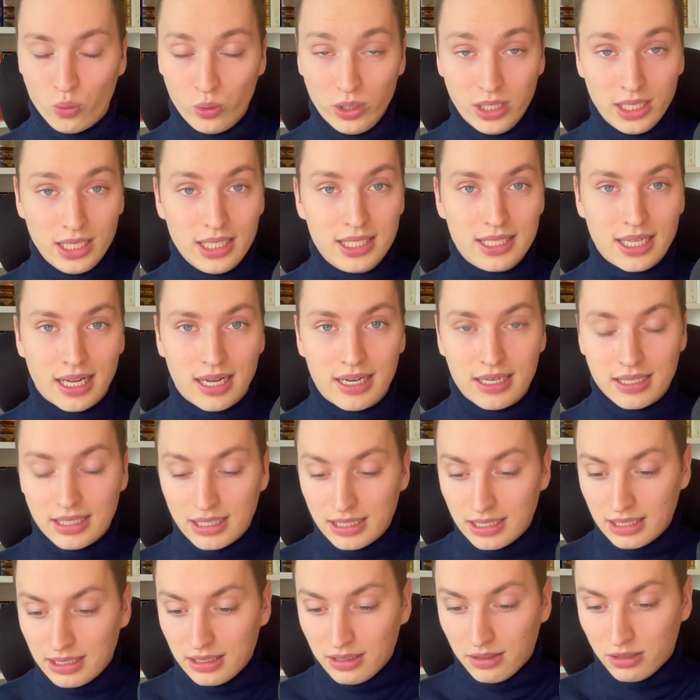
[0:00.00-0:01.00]
we either
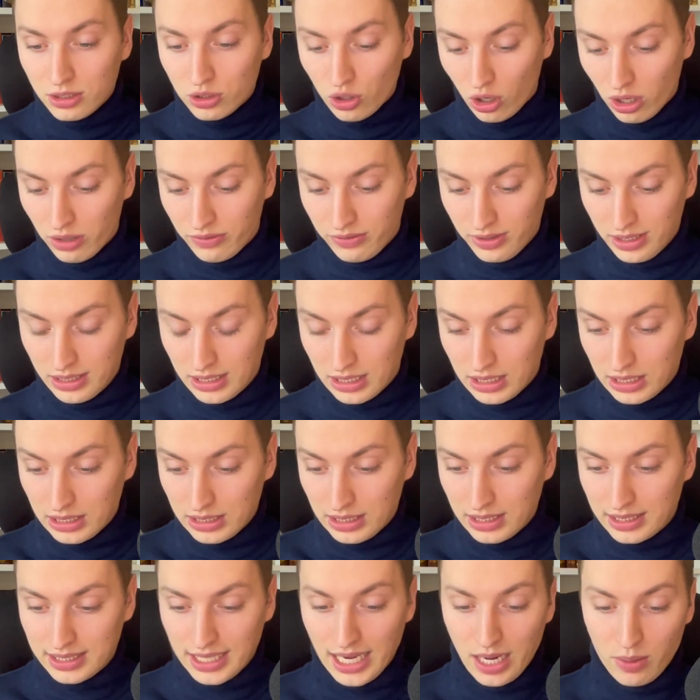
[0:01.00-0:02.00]
solve it
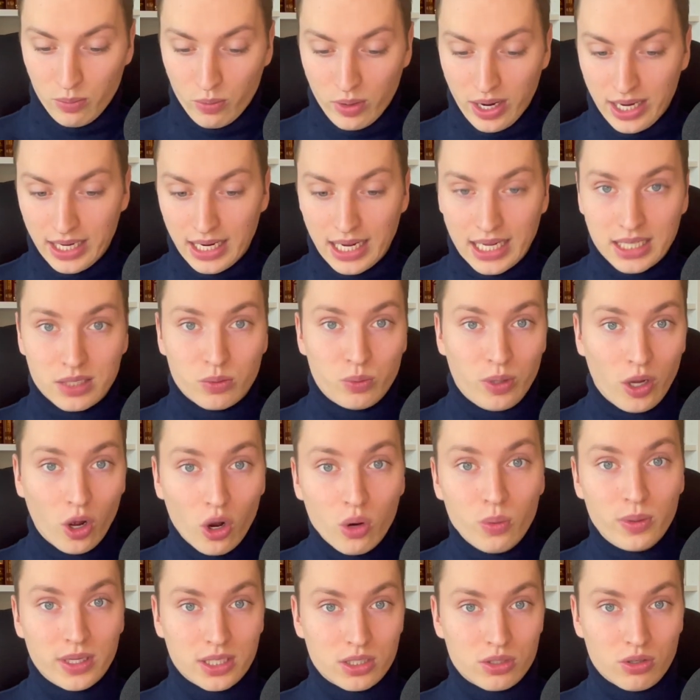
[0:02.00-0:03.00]
the same way as we
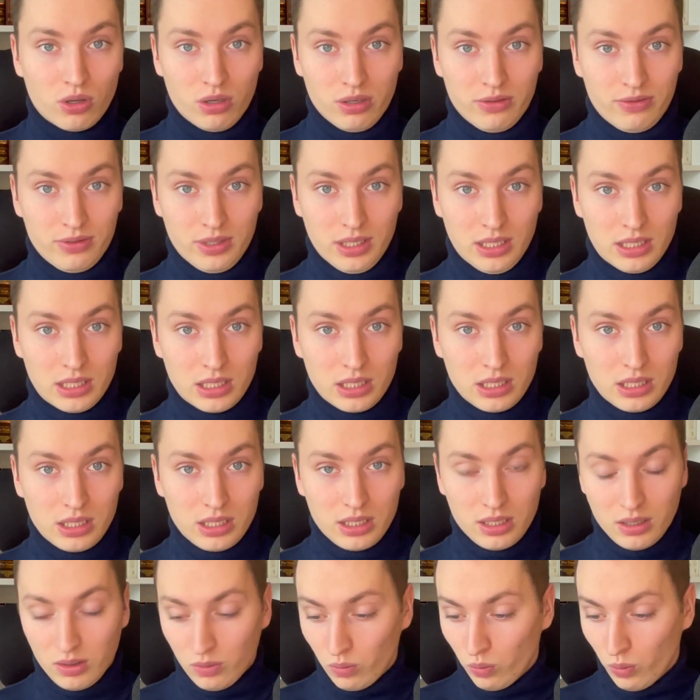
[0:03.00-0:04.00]
always solved it,
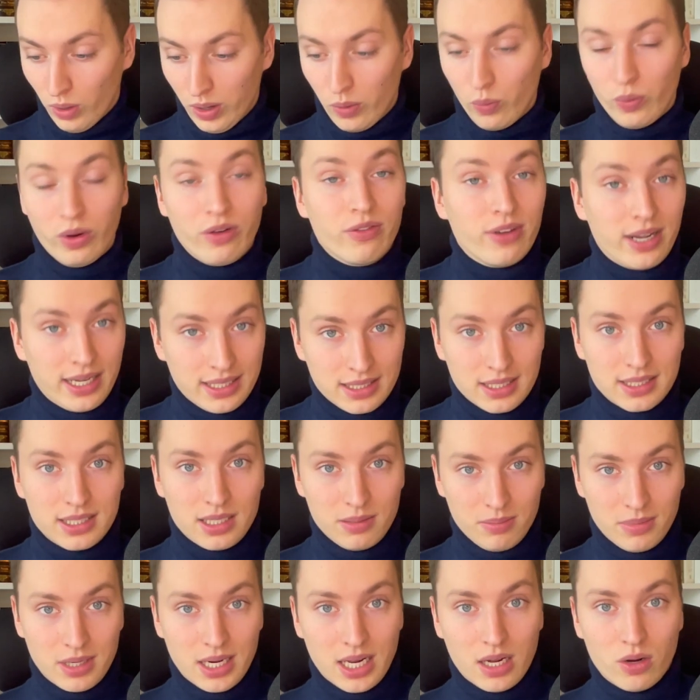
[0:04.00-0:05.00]
when we face a
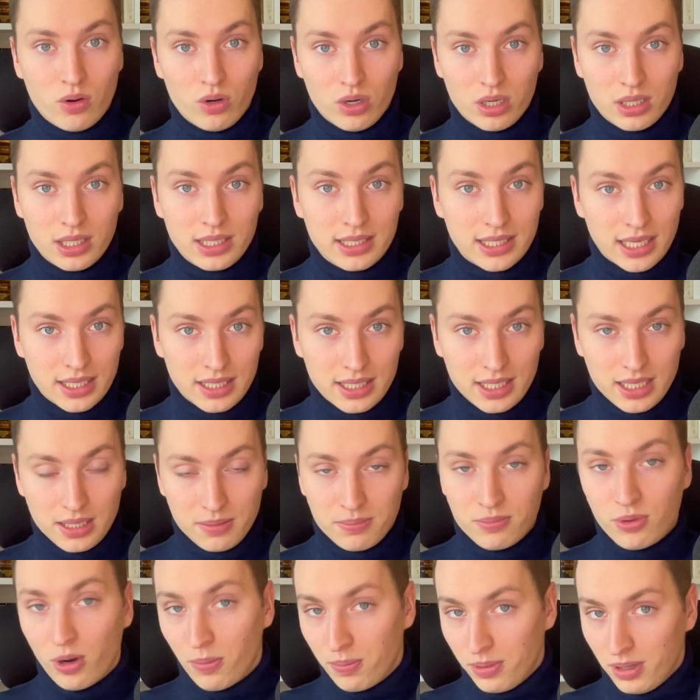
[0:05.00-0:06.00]
similar or identical
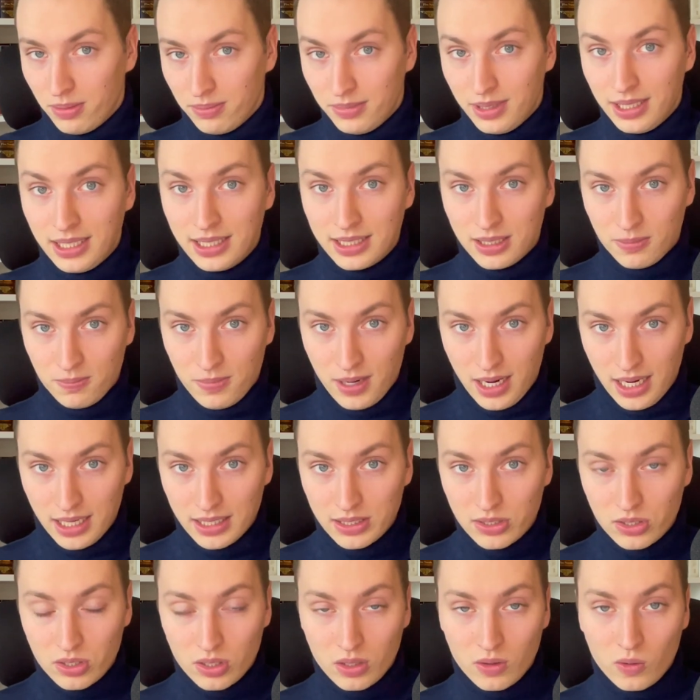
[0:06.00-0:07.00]
problem in the
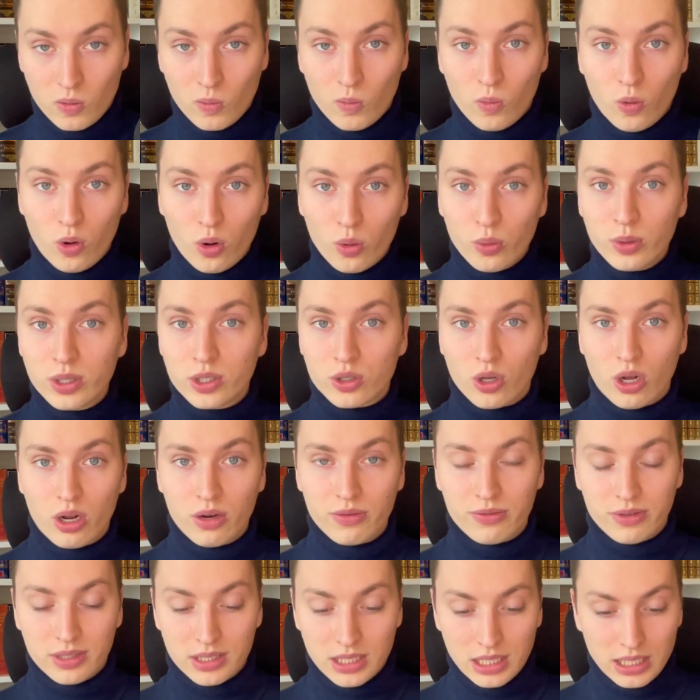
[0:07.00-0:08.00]
past, or we
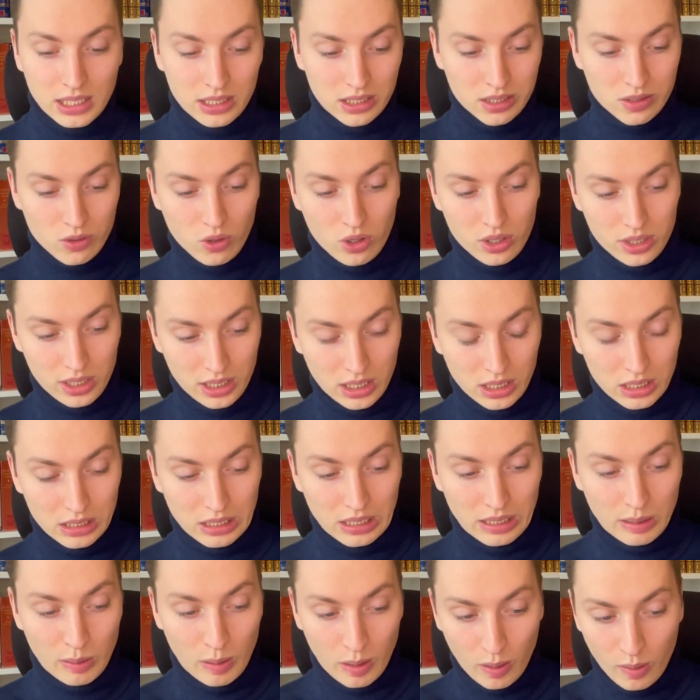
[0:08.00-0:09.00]
solve it according
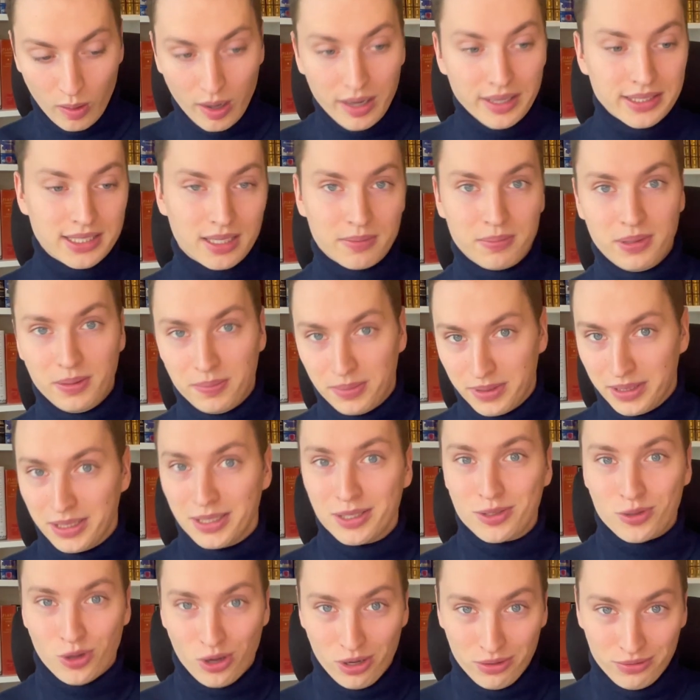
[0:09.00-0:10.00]
how other people
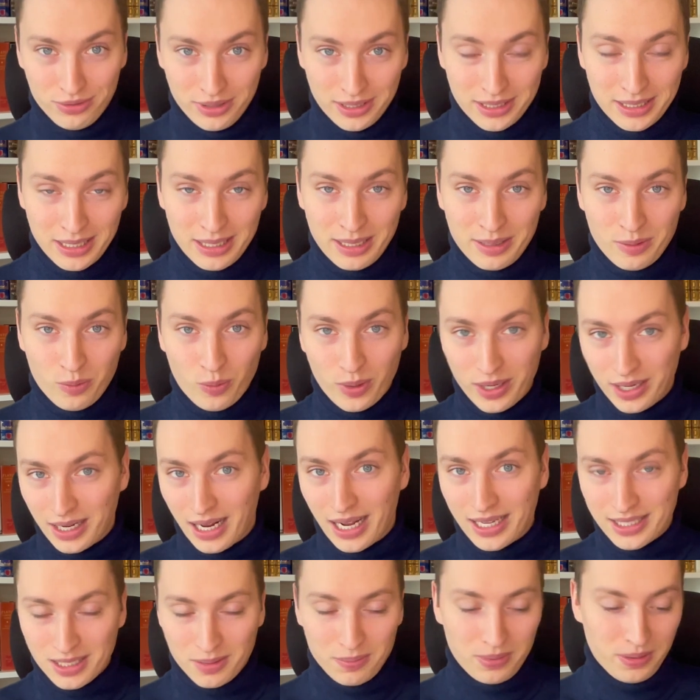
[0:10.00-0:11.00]
solve it when
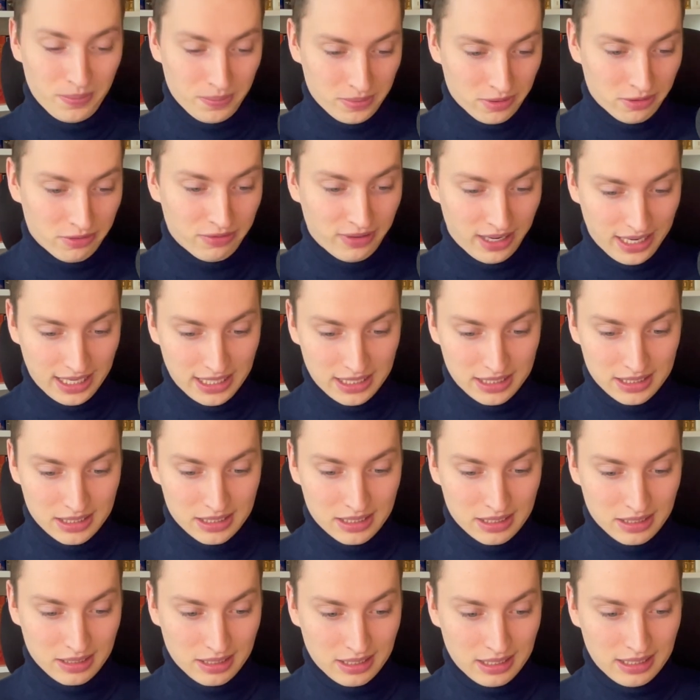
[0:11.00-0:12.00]
other people
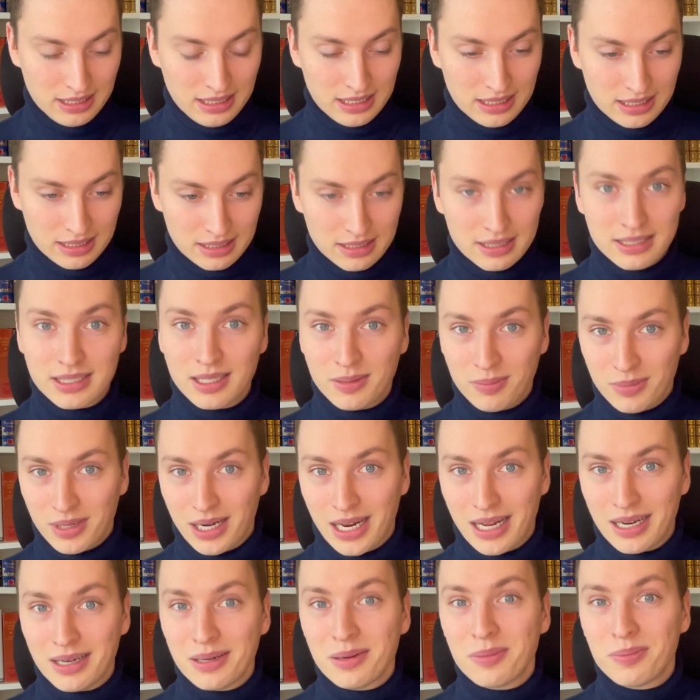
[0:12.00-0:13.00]
faced a
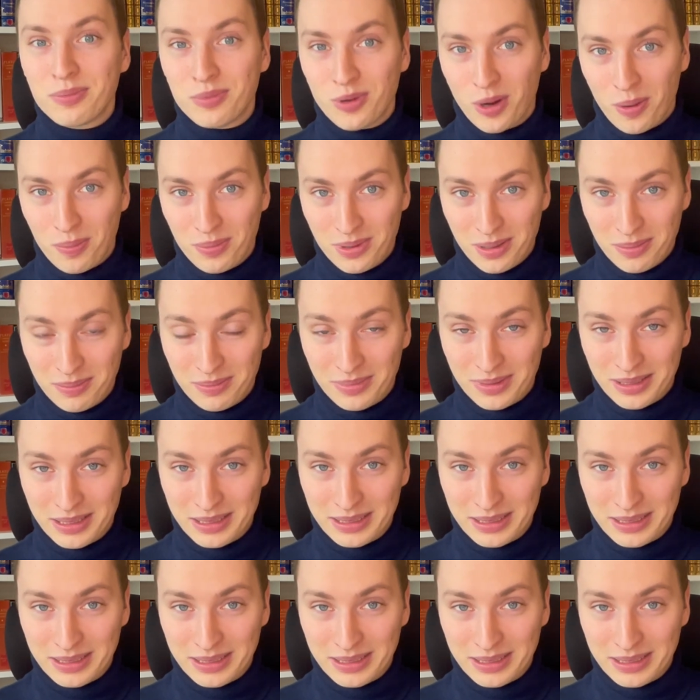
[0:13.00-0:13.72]
similar problem.